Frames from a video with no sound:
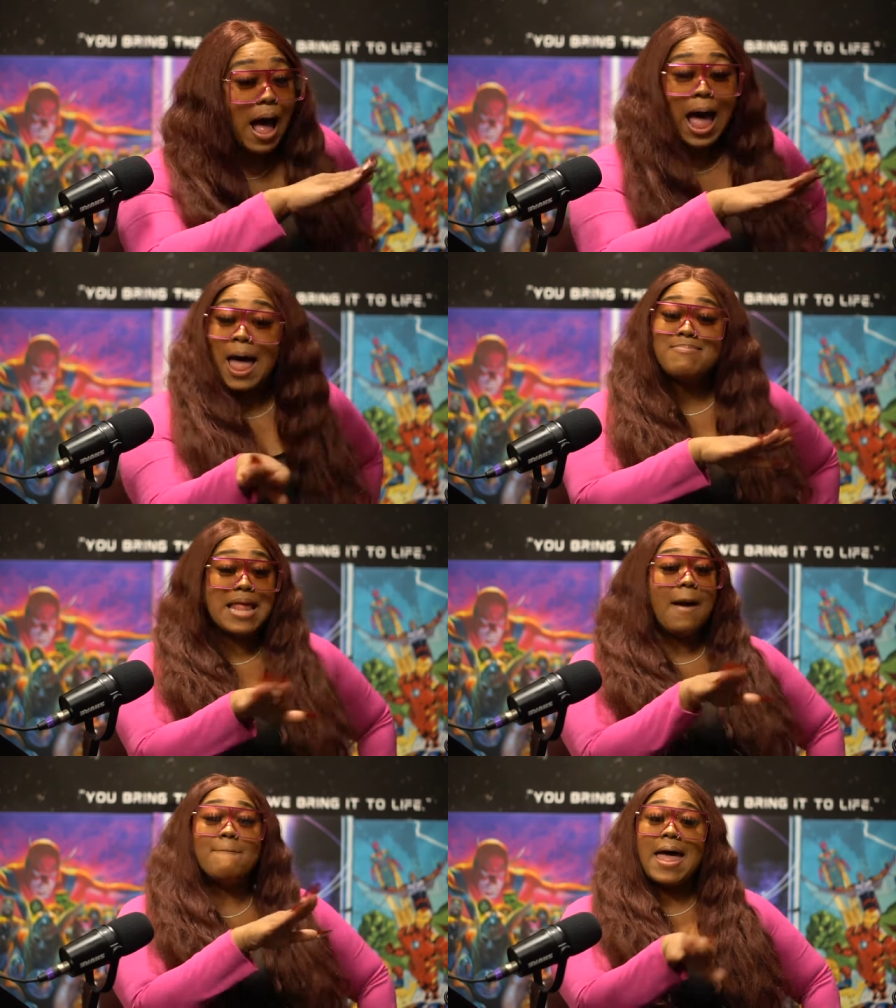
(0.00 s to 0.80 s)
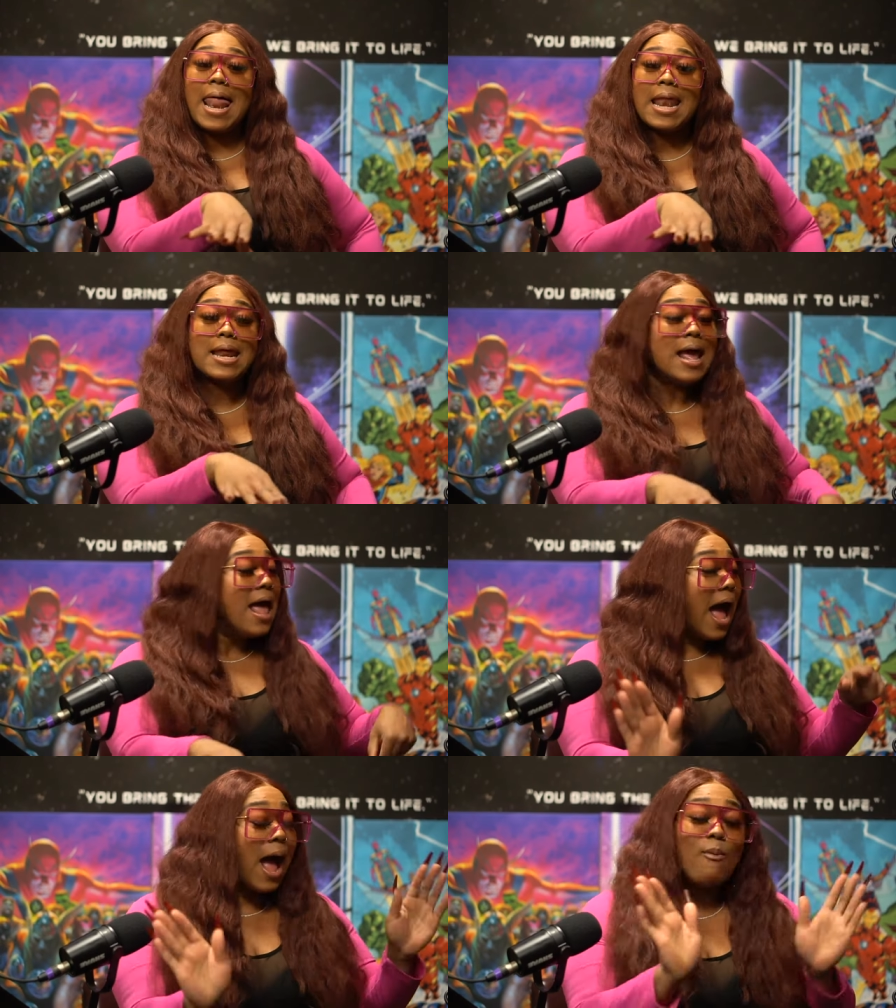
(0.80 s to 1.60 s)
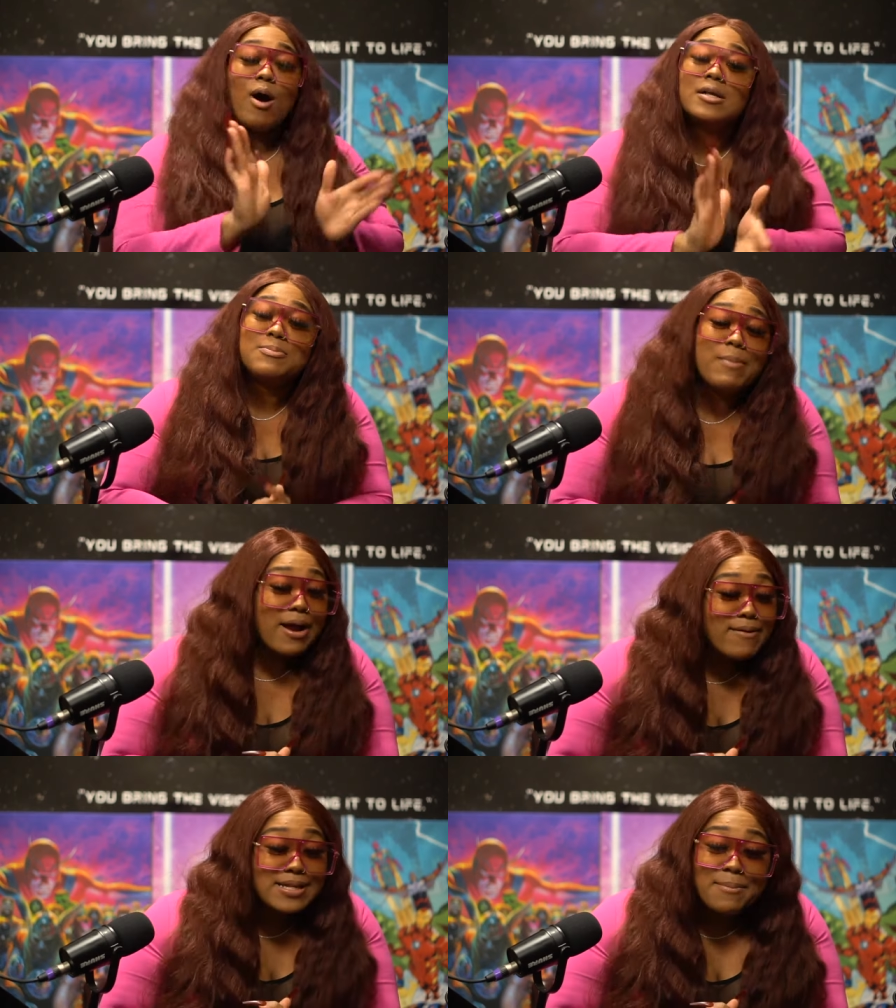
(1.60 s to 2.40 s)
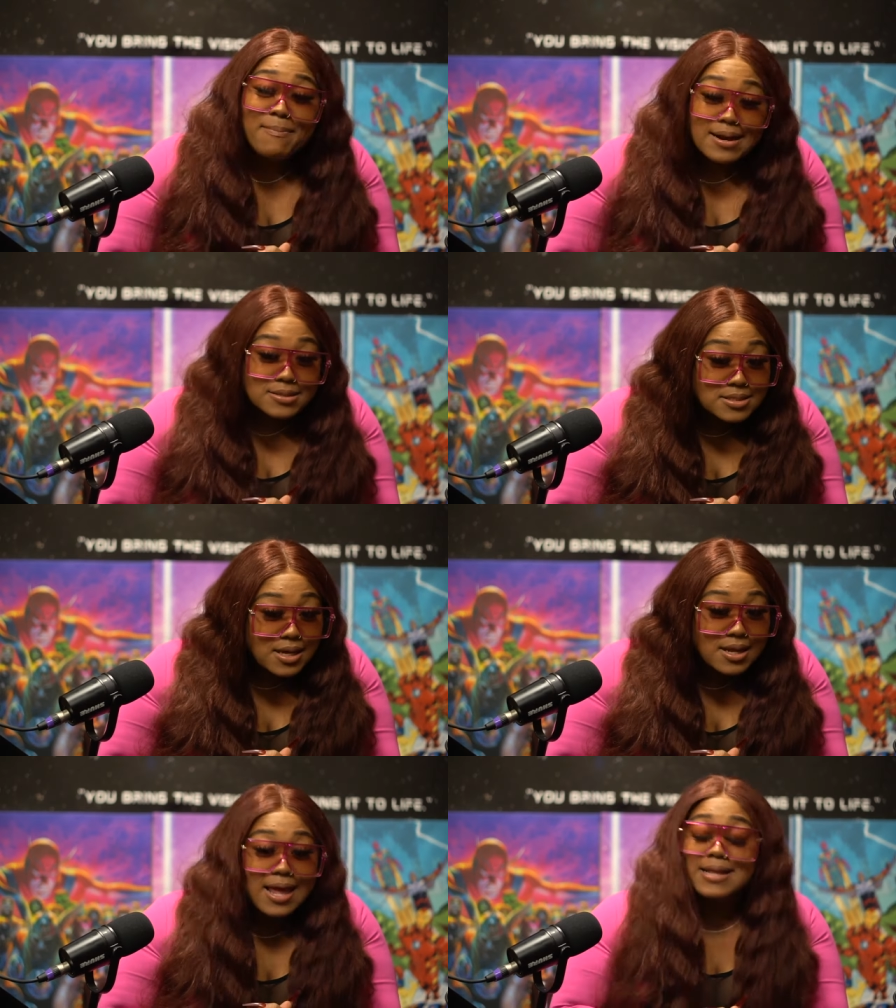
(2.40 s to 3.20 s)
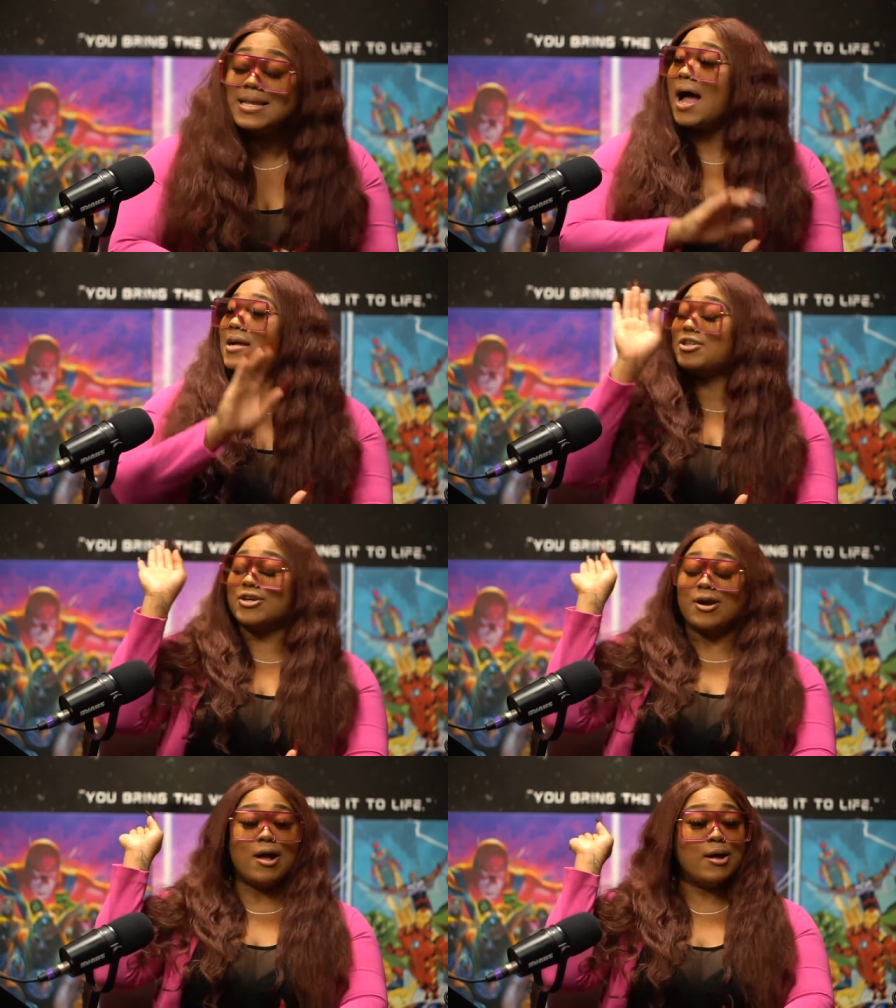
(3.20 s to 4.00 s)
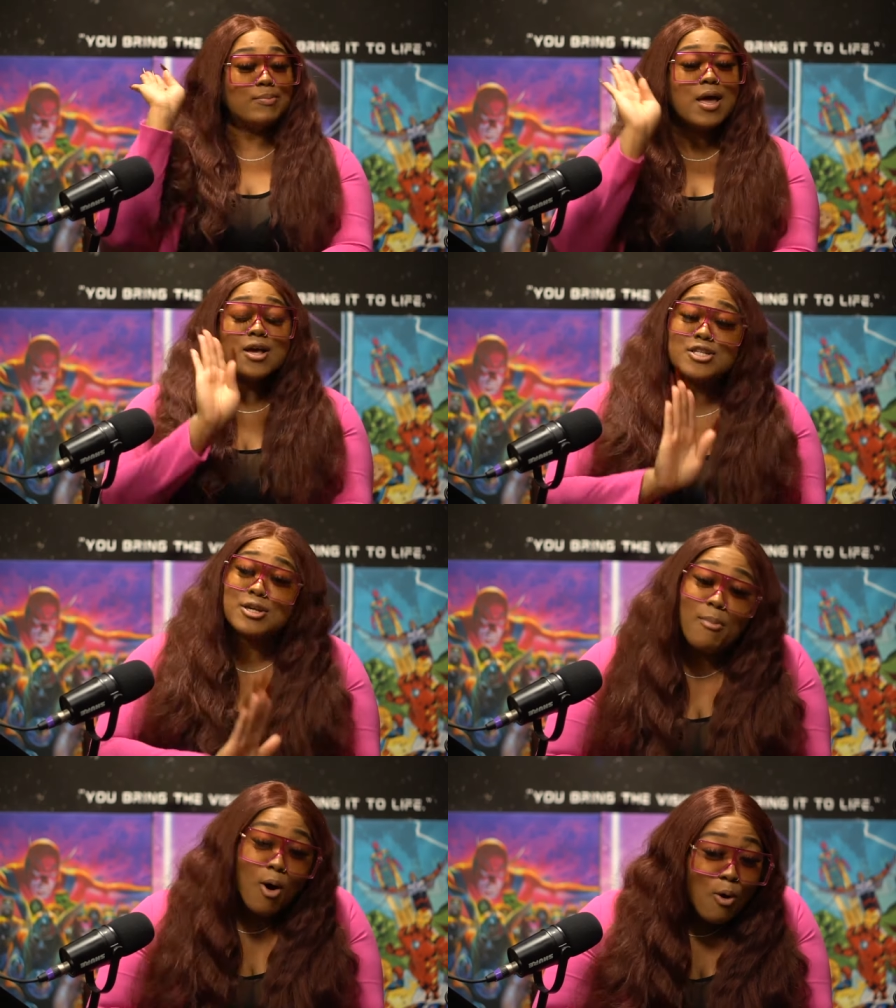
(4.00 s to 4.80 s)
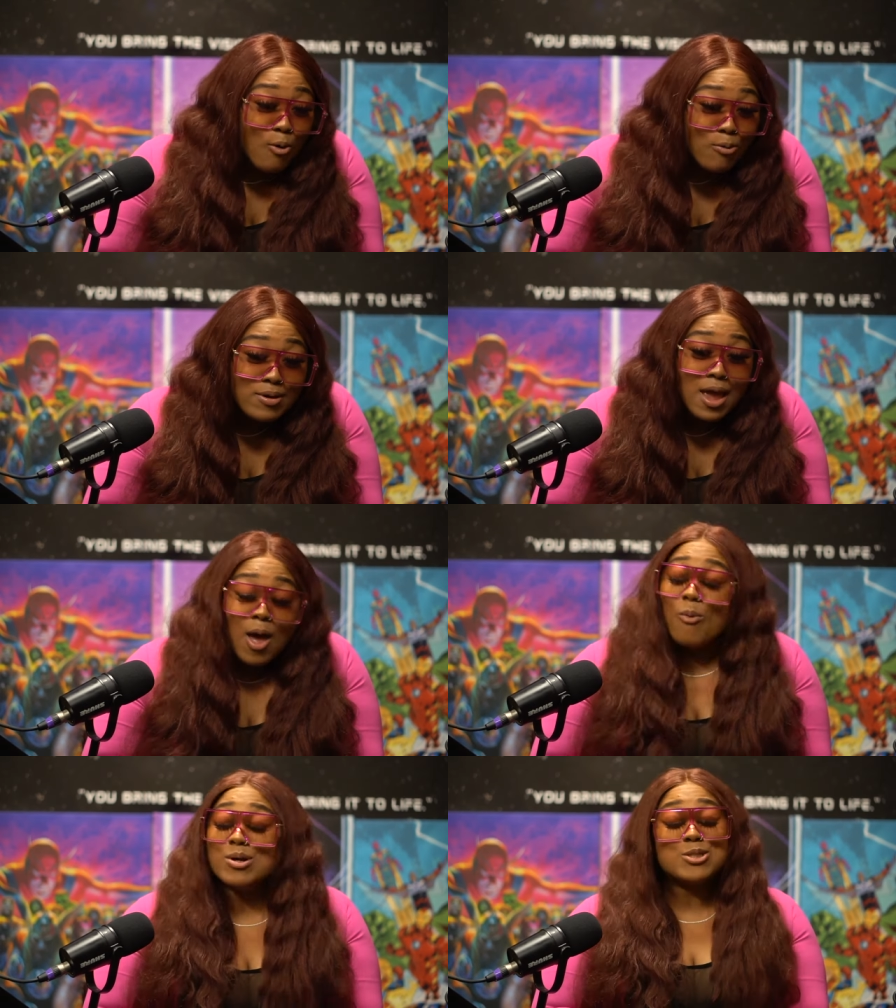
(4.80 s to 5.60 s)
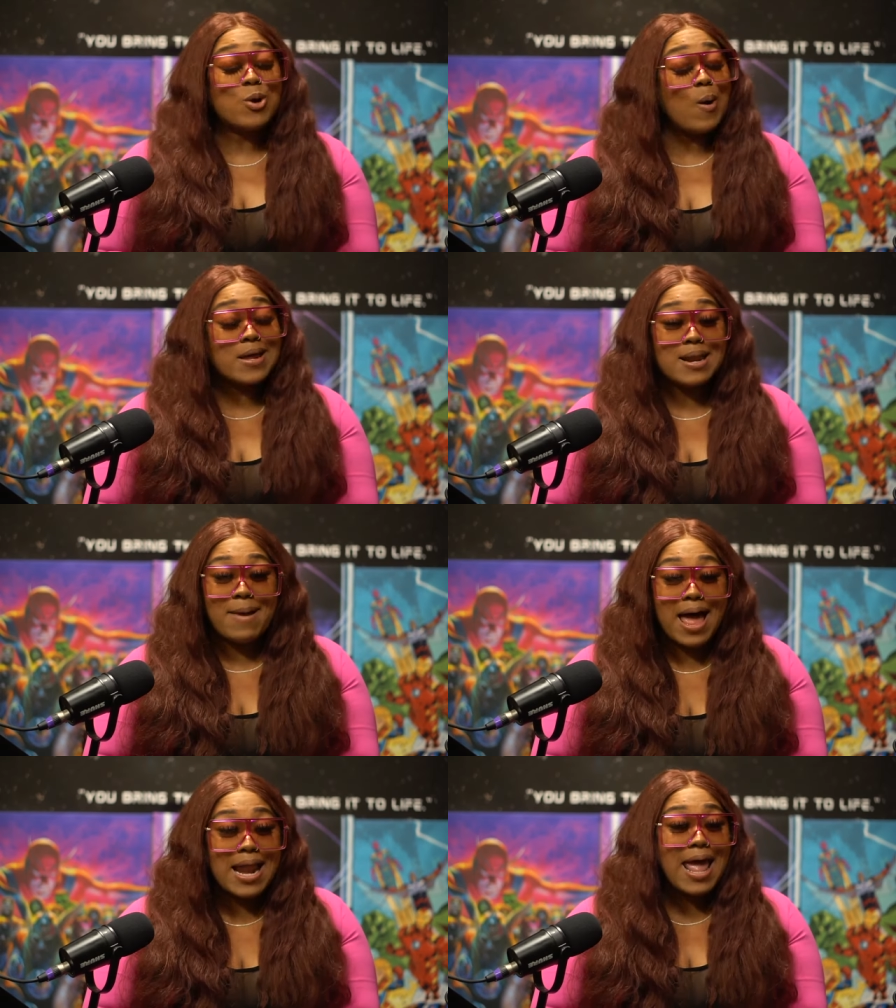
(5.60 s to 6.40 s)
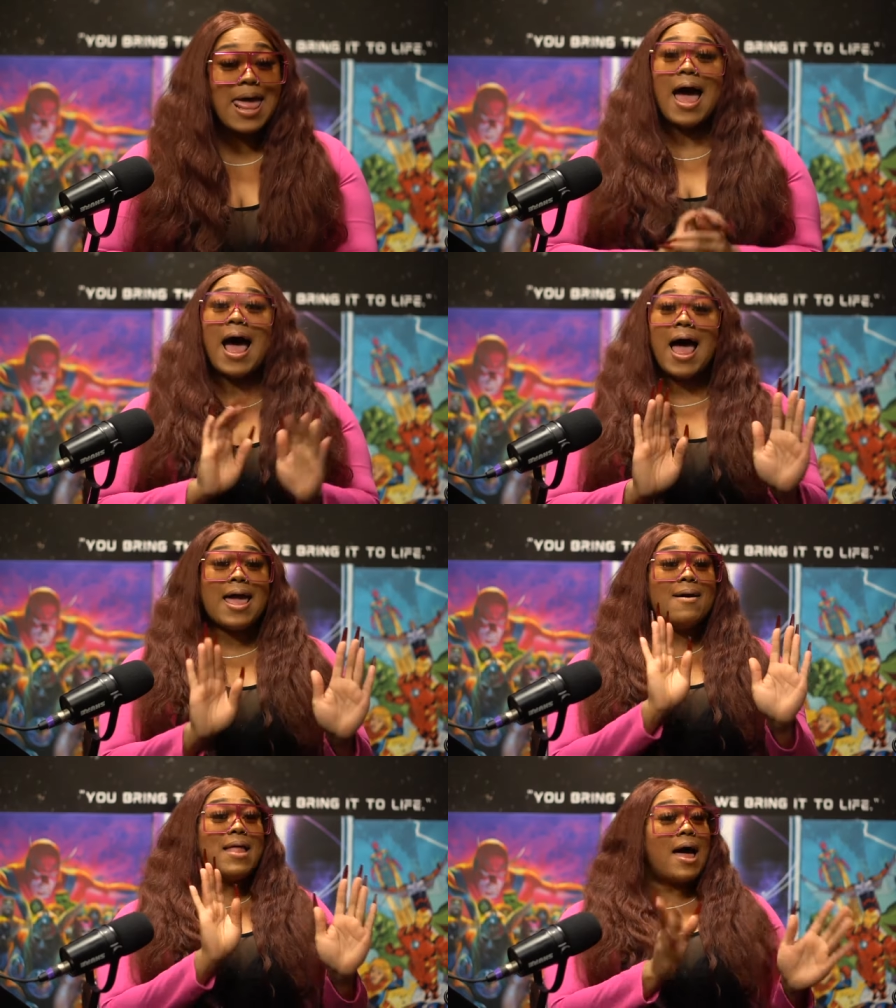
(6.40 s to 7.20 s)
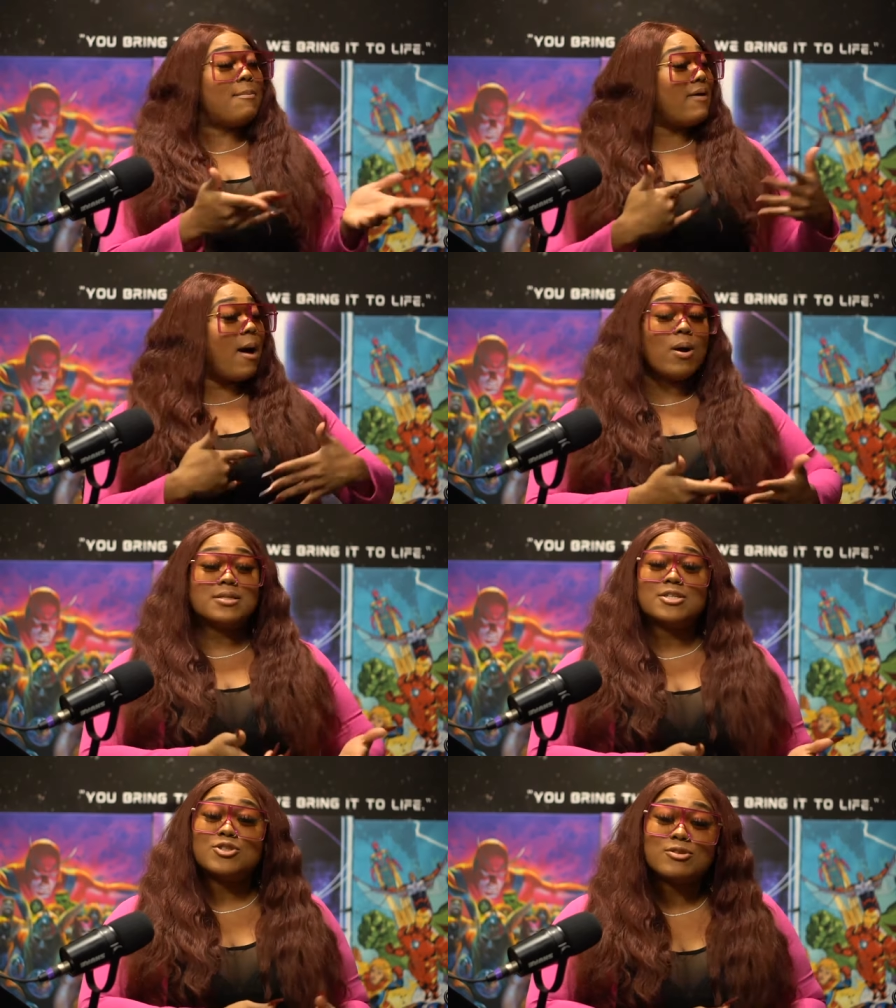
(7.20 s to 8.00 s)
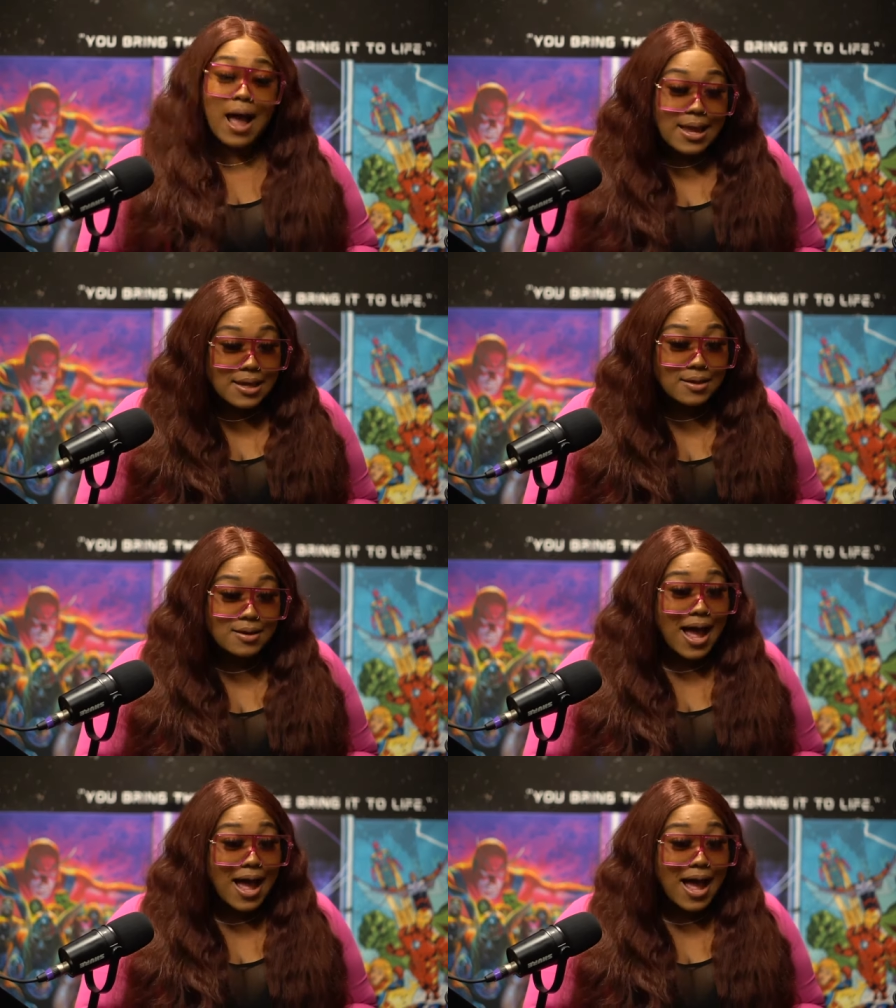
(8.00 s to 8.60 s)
I'm not mad at it. I watched Married to Medicine and Dr. Um, Simone was talking about it, and I am not but I want to try it.